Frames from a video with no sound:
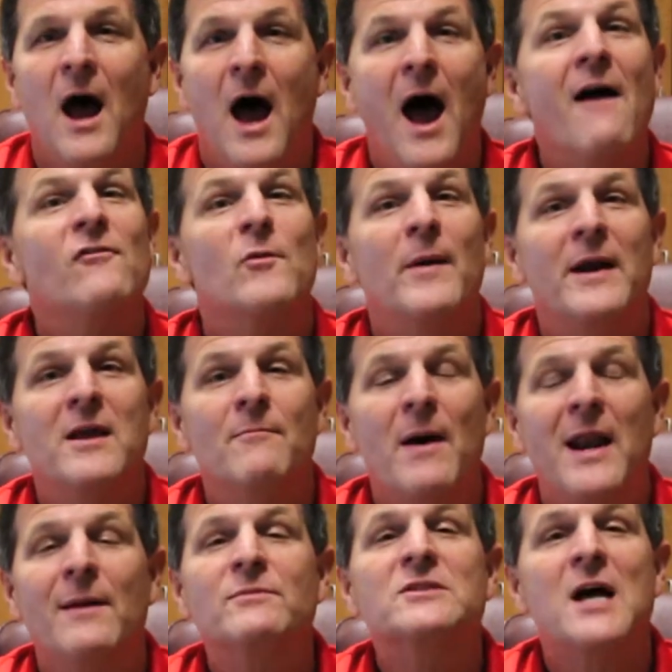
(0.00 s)
Hi everybody, my
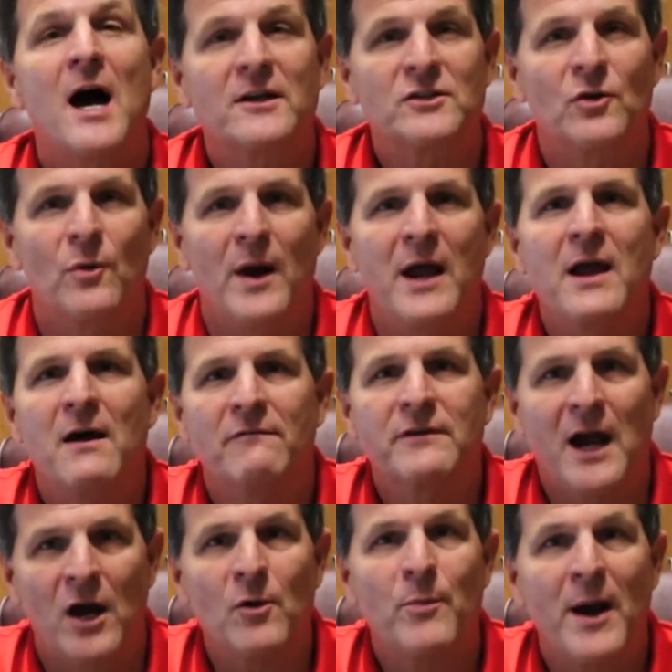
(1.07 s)
name is Dr. Ray of
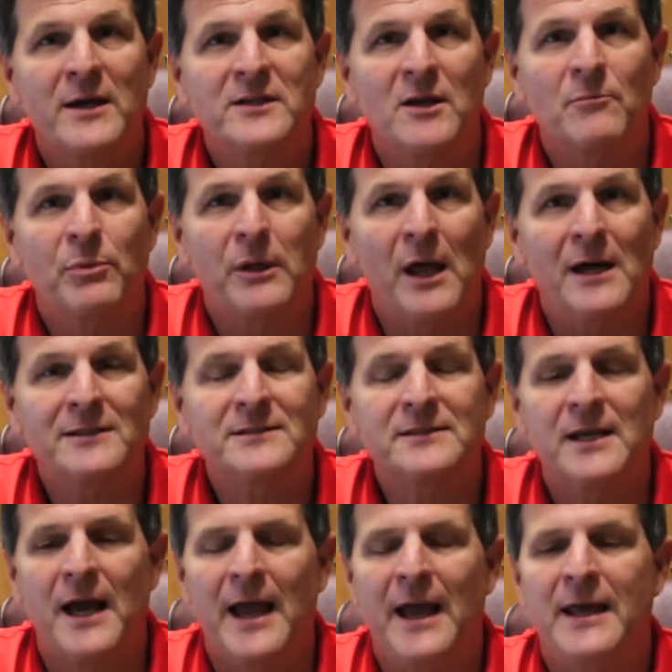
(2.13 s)
Chiropractic
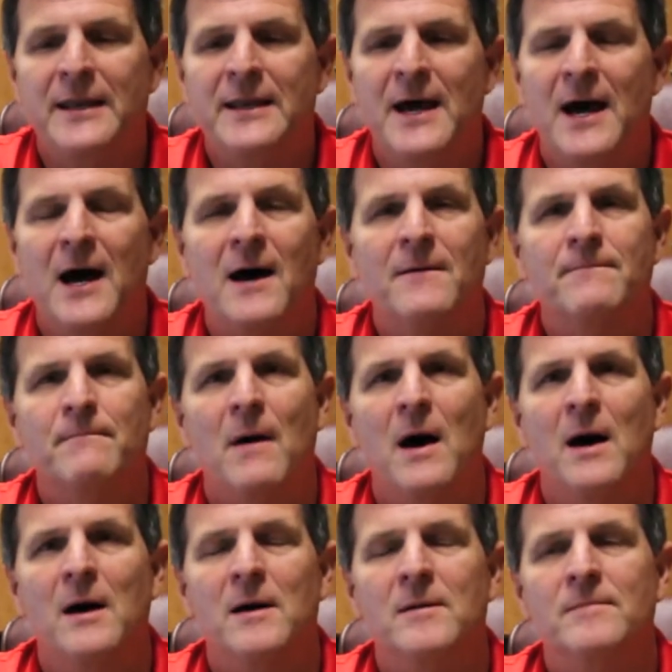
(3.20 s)
Plus, and
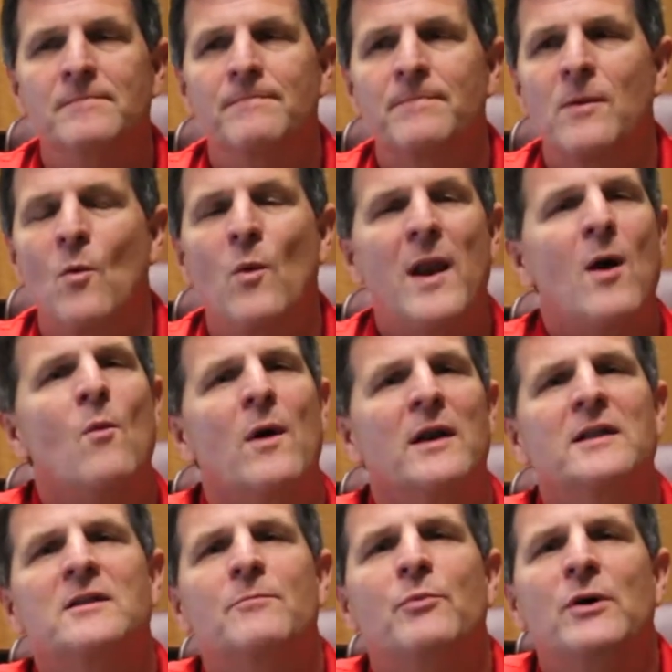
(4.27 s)
what I
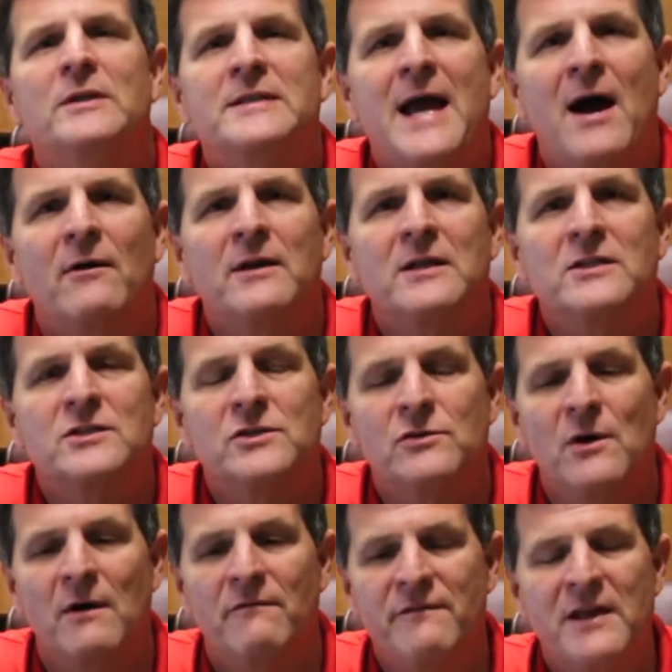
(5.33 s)
wanted to put down
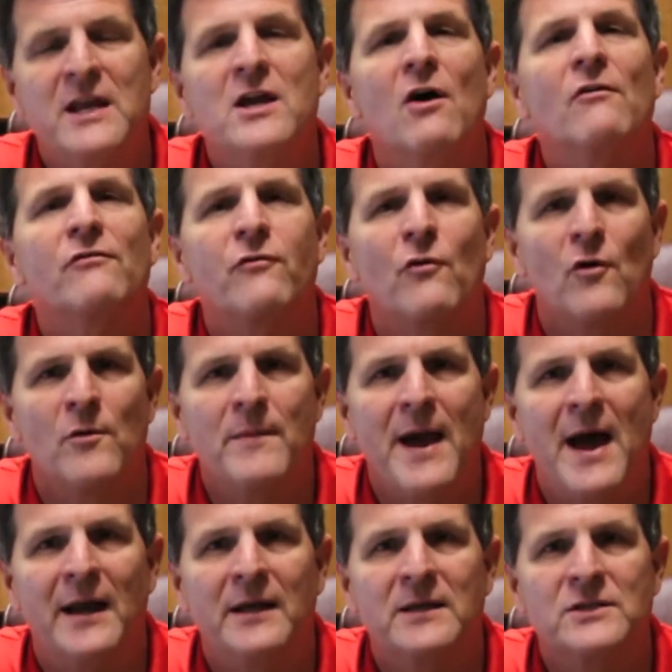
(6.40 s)
into a video
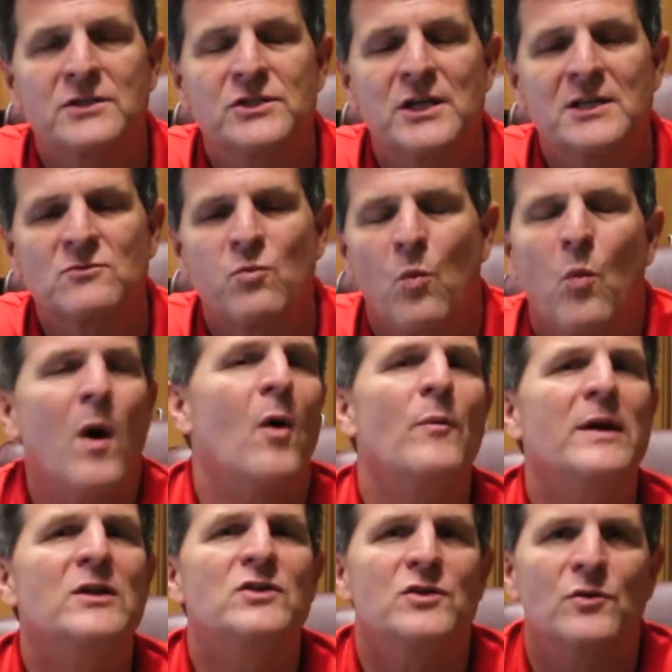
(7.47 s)
format is just what
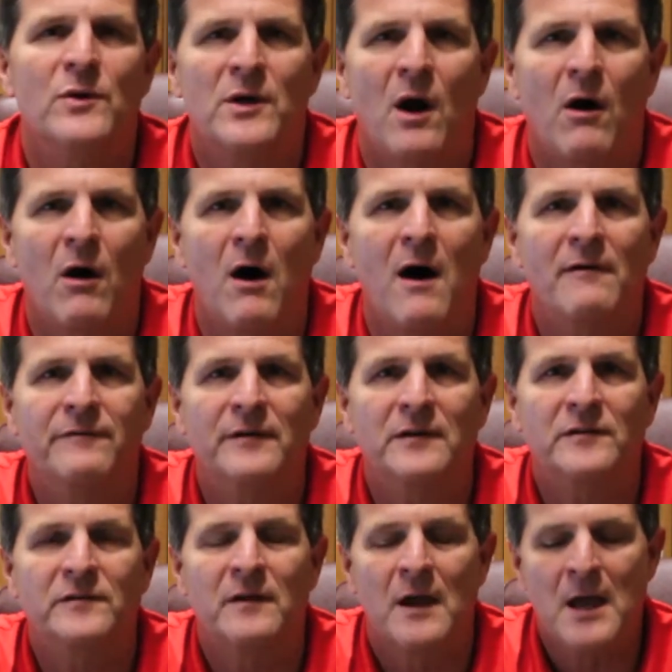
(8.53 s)
we do in our
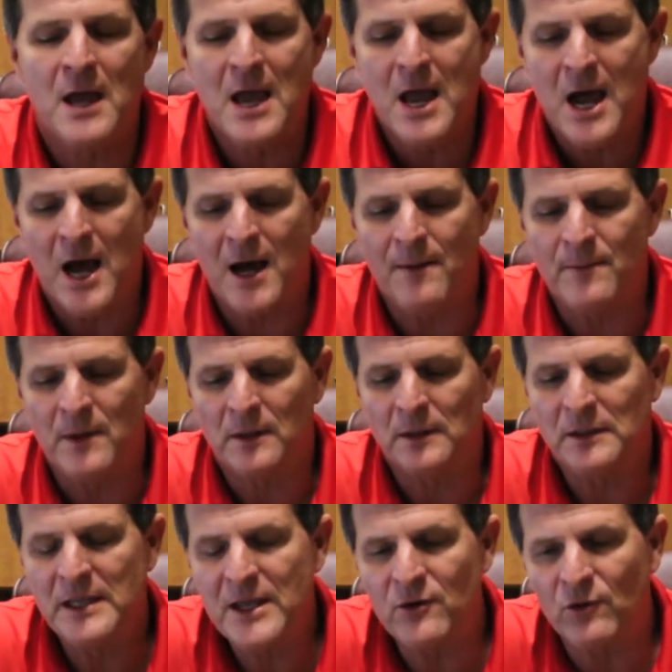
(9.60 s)
office.
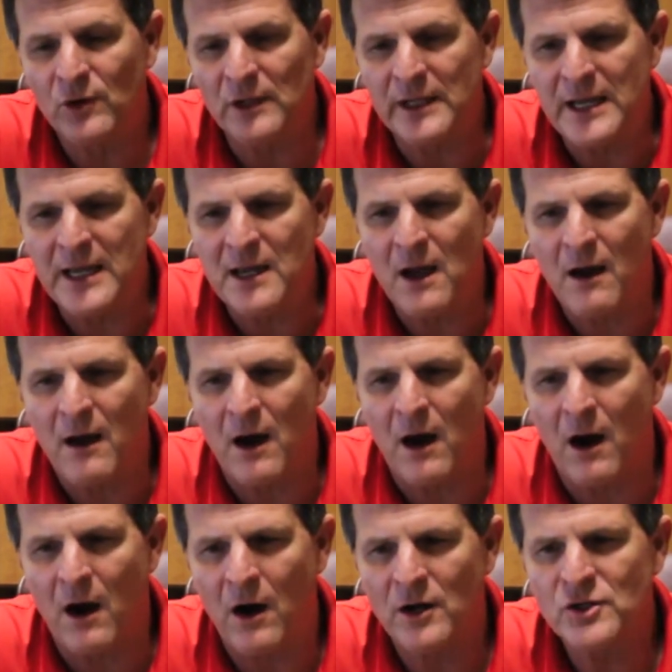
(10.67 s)
Literally,
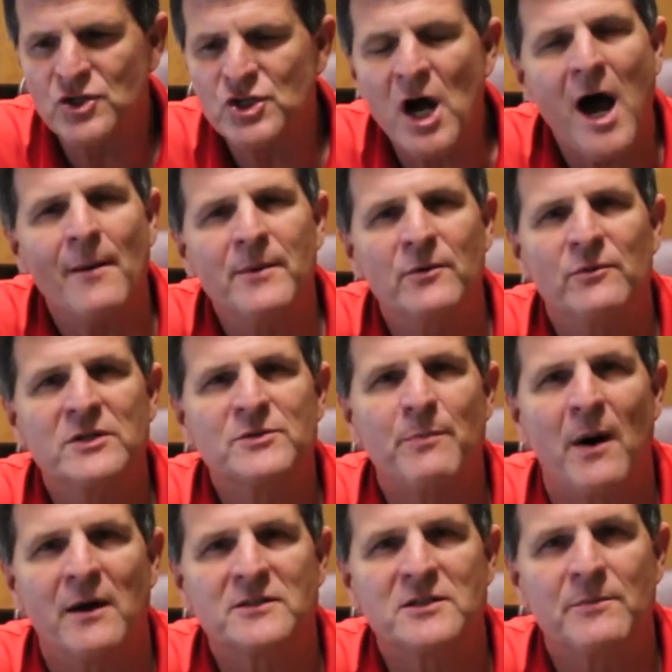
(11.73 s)
our job and
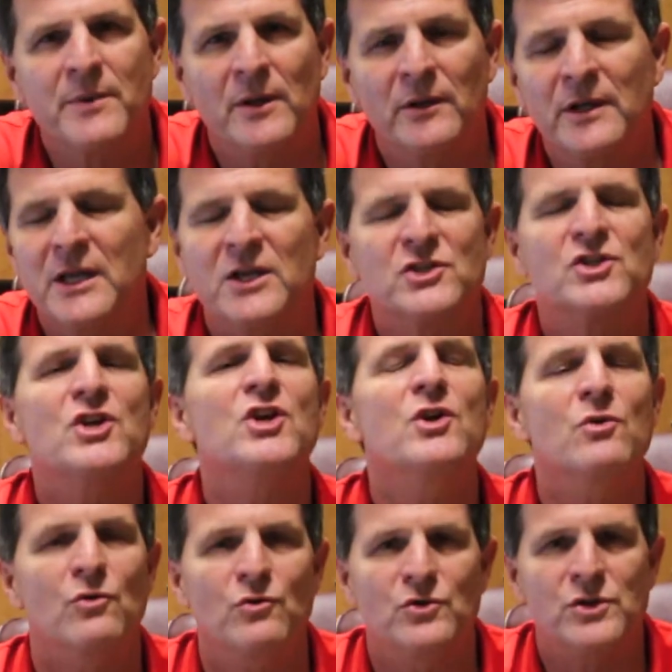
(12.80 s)
responsibility is
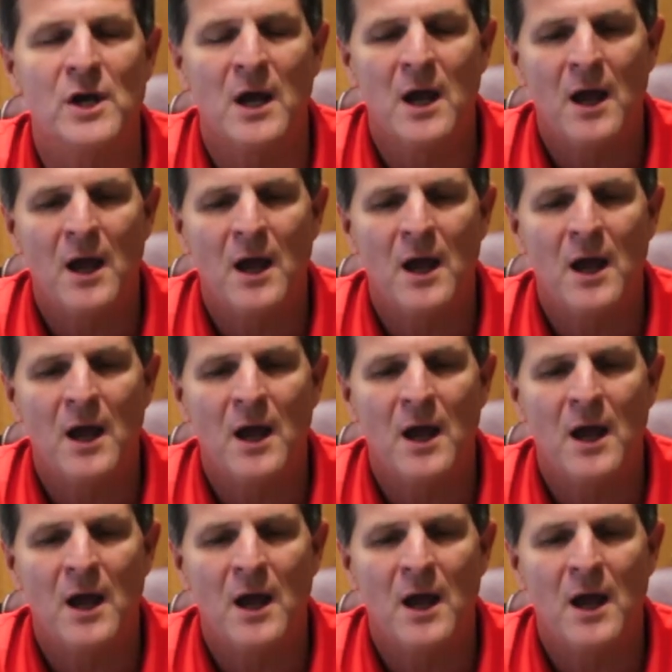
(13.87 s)
huge.